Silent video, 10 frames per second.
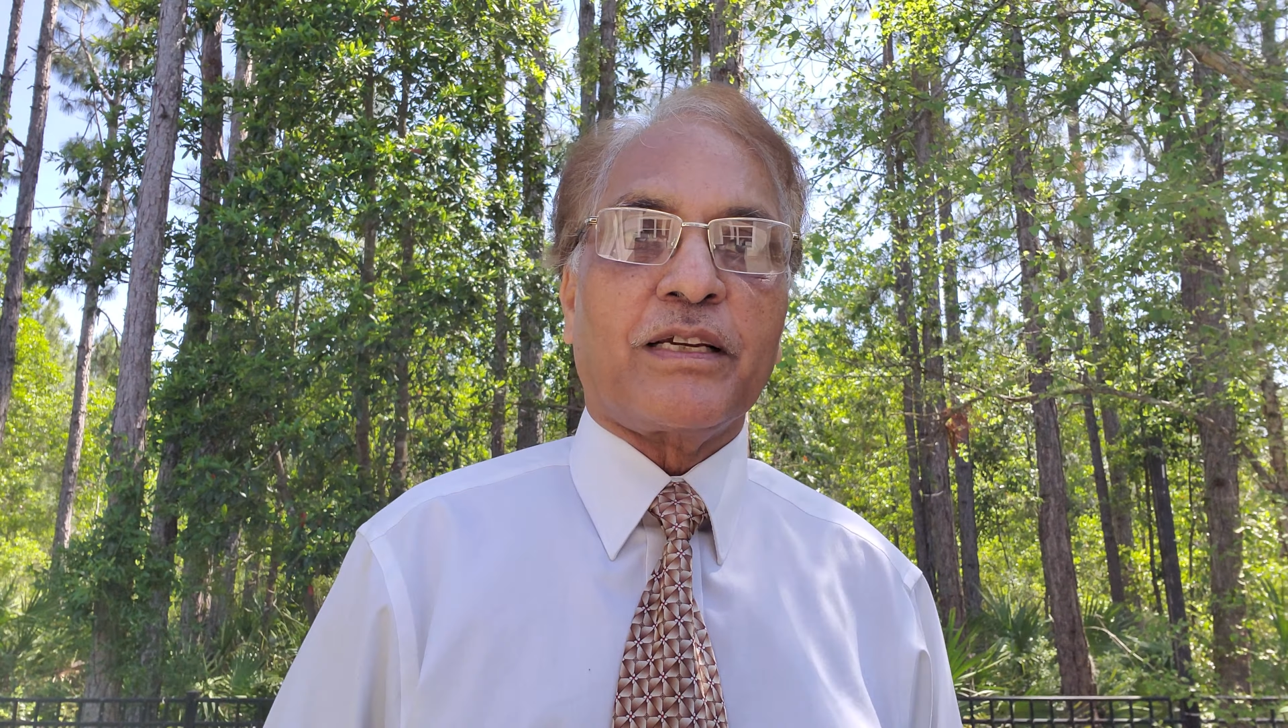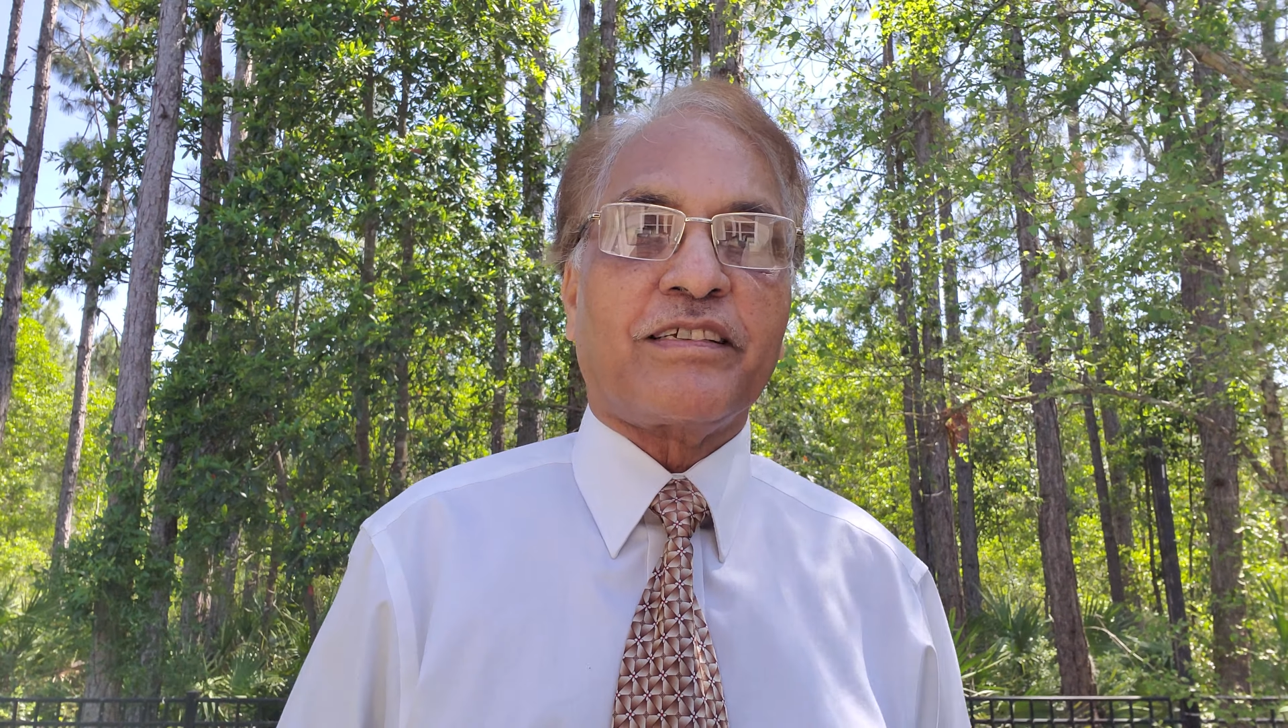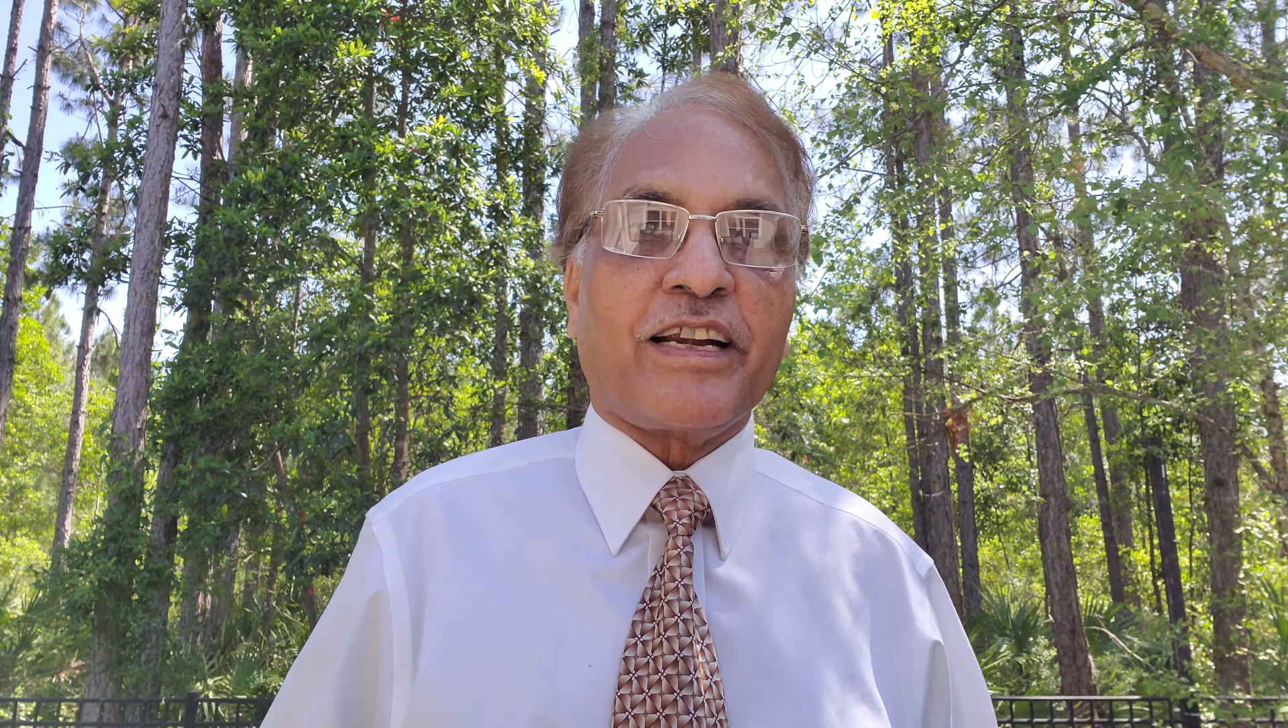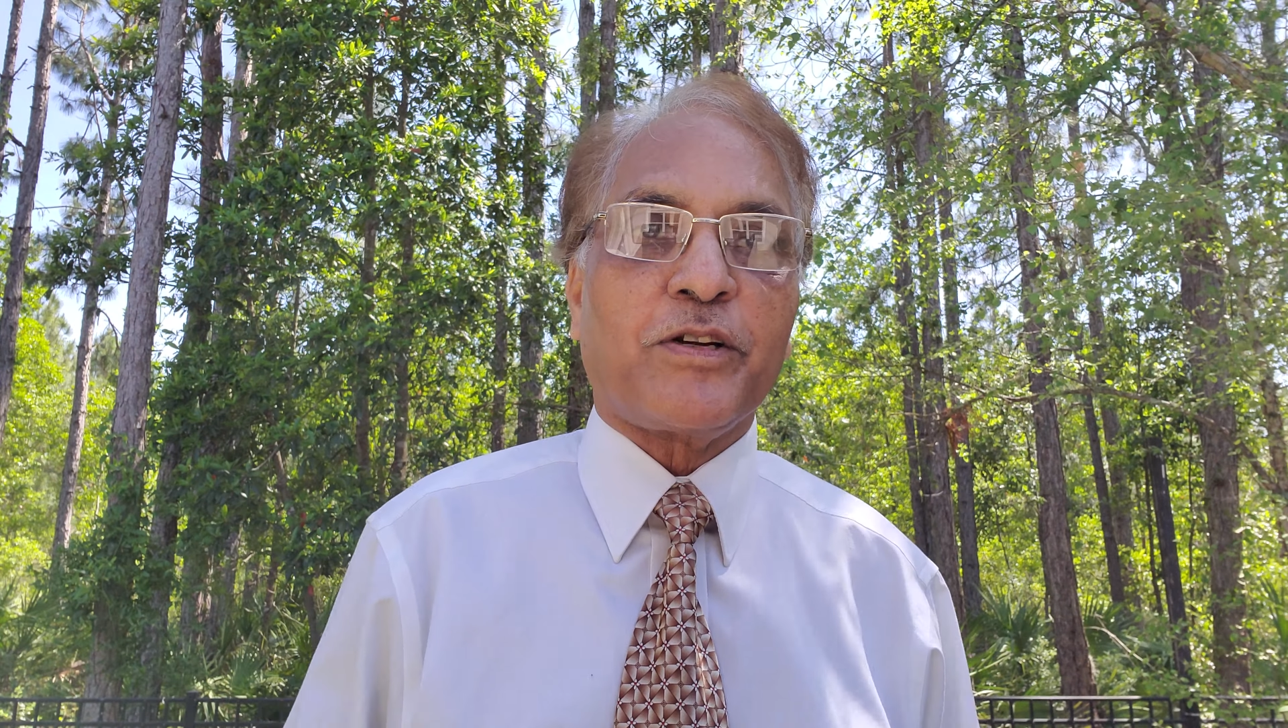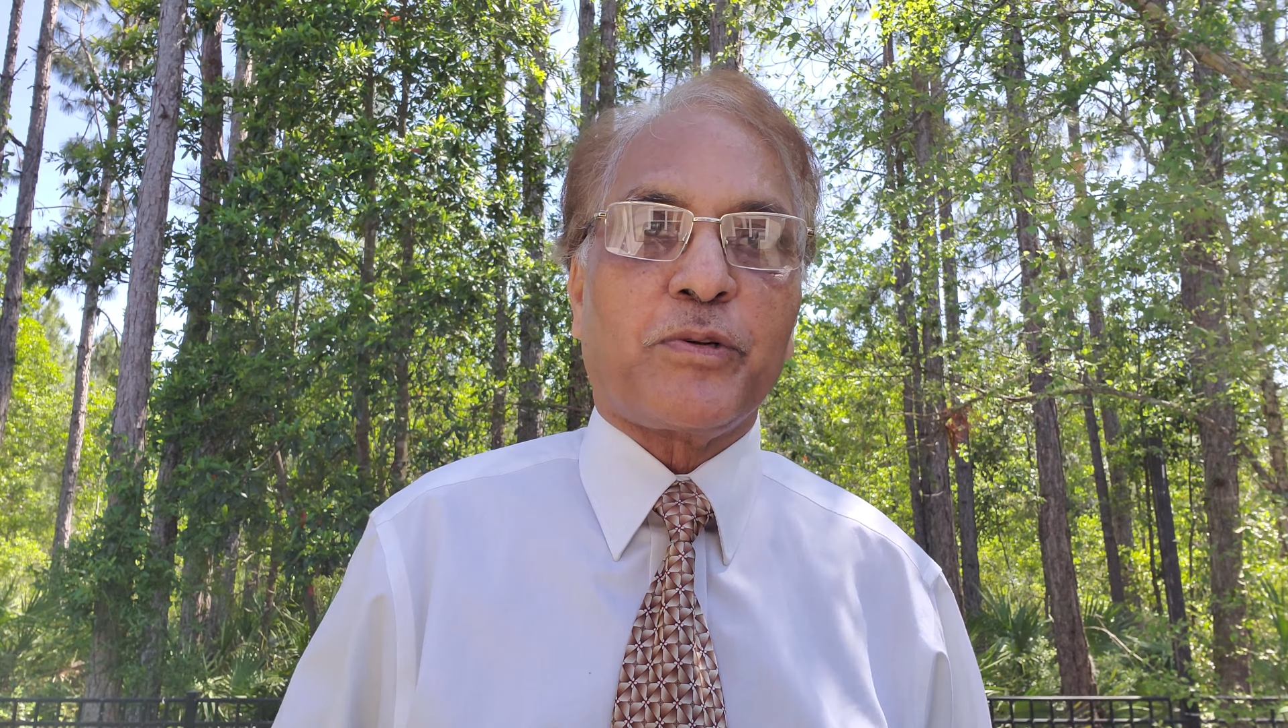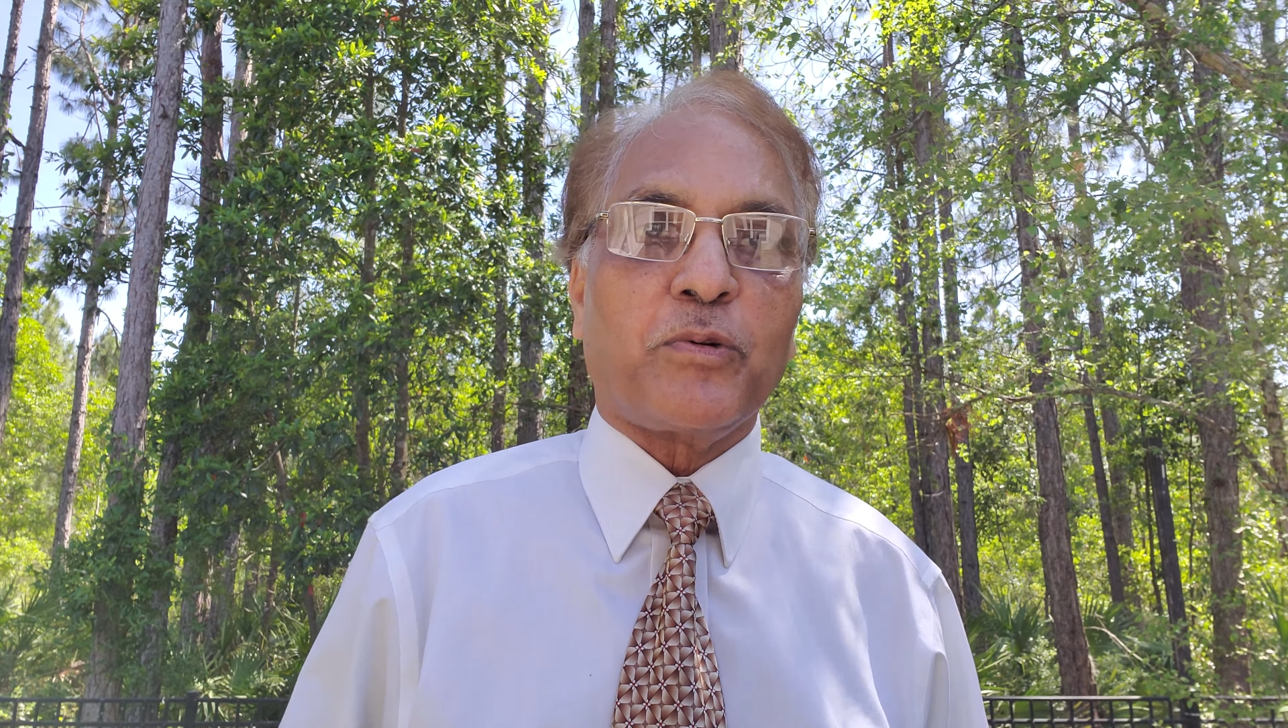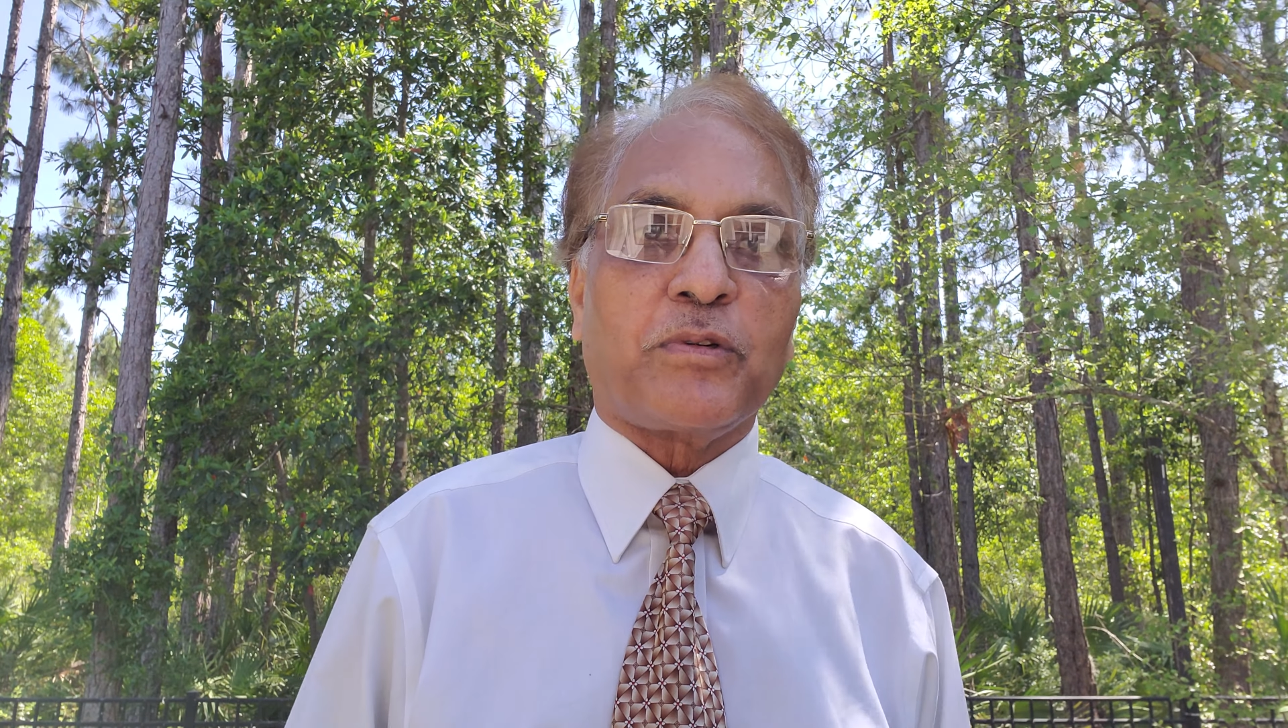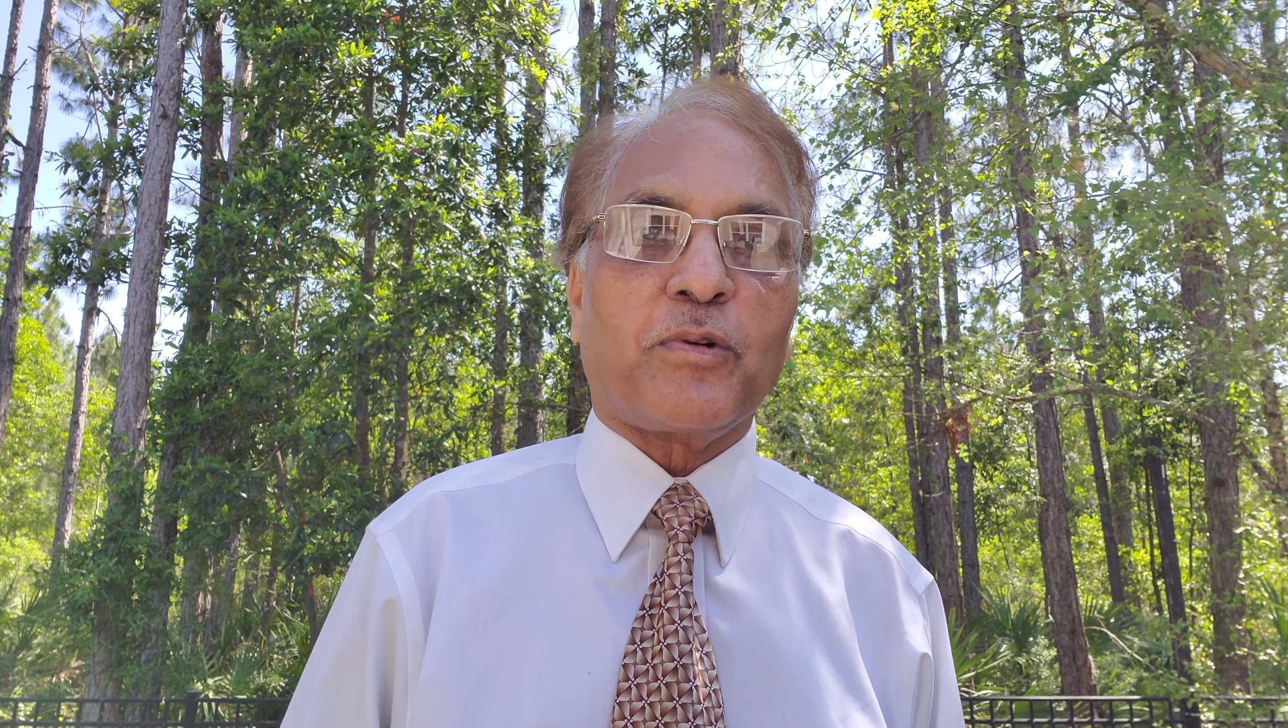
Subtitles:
gratitude